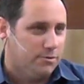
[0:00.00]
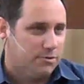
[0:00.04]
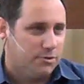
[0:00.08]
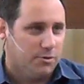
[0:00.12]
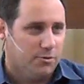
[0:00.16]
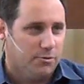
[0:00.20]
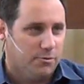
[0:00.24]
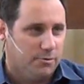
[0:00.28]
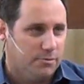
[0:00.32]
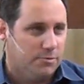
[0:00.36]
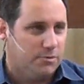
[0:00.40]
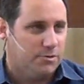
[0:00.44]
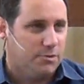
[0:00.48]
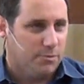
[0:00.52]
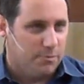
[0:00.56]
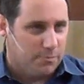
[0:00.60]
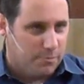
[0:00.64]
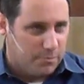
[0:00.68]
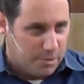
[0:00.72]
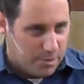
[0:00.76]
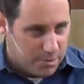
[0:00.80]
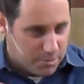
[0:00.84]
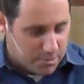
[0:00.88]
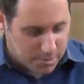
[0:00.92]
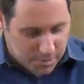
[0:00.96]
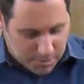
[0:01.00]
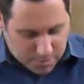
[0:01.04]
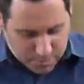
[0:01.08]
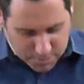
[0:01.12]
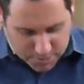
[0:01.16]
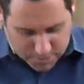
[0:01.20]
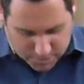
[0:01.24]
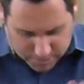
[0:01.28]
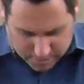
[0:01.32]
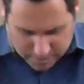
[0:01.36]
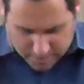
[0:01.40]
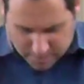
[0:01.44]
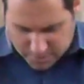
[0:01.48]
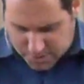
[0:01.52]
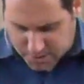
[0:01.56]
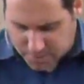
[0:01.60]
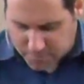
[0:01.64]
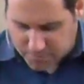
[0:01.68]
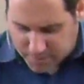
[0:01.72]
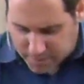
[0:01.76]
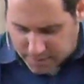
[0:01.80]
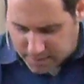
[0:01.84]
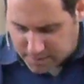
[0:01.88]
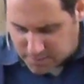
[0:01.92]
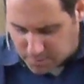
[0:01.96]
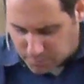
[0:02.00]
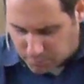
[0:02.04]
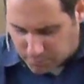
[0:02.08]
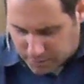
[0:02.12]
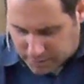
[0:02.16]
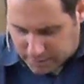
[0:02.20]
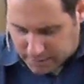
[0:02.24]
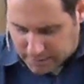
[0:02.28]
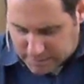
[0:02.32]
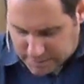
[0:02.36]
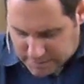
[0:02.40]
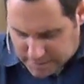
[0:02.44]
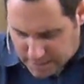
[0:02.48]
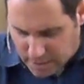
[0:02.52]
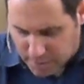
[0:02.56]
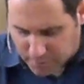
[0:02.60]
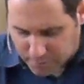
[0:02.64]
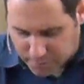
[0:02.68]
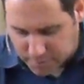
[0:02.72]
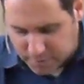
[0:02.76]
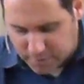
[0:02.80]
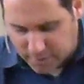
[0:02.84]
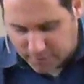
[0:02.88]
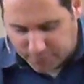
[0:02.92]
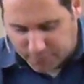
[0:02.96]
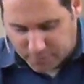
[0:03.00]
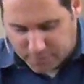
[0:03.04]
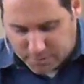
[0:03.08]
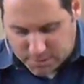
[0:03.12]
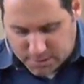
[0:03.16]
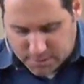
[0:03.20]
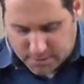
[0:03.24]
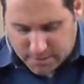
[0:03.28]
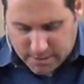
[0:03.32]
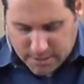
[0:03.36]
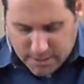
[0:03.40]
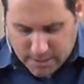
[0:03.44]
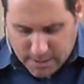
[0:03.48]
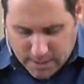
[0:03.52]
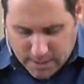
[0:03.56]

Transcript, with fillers: So, so here, here's, here's some things that we can tell the difference.